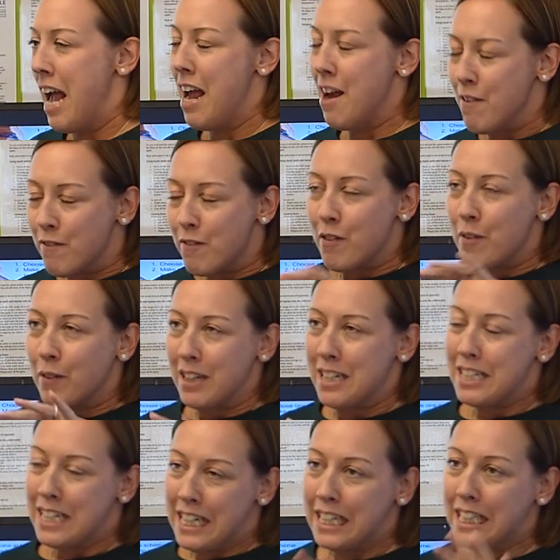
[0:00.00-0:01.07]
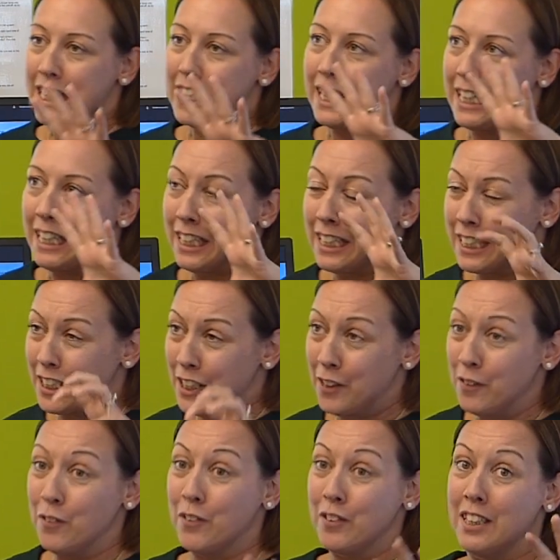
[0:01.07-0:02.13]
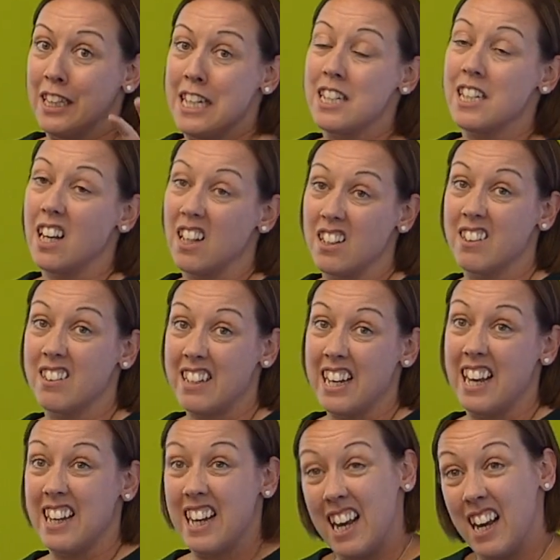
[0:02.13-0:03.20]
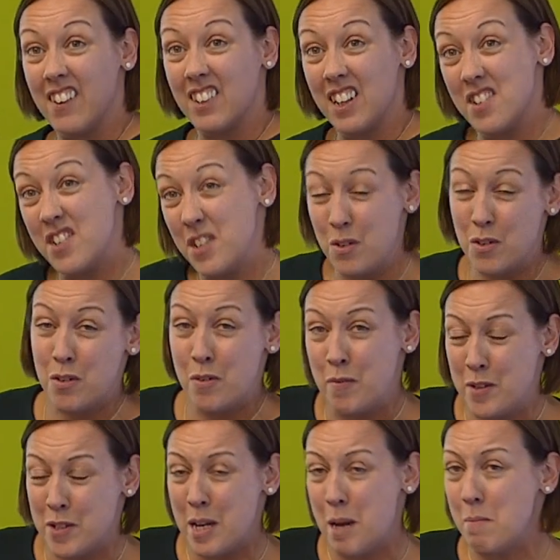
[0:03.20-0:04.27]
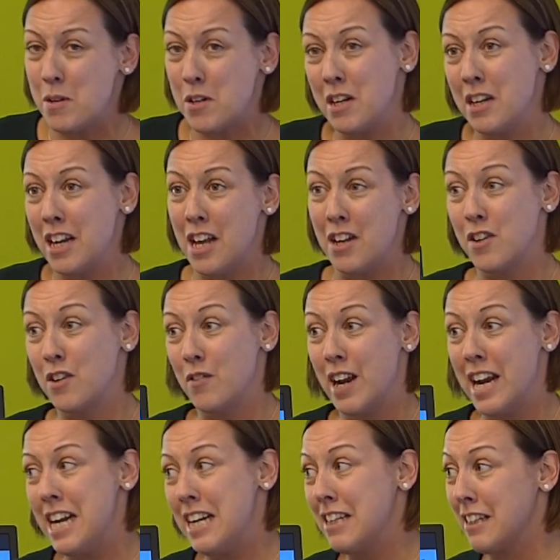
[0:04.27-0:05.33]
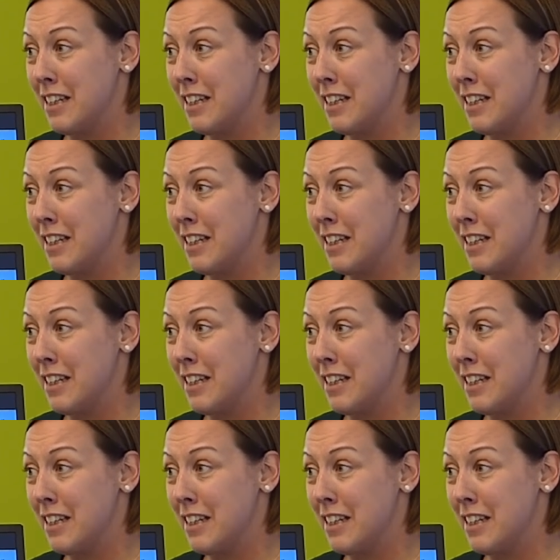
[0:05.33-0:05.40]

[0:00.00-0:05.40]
Everyone teaching the children needs to understand how those children in reception learn to read,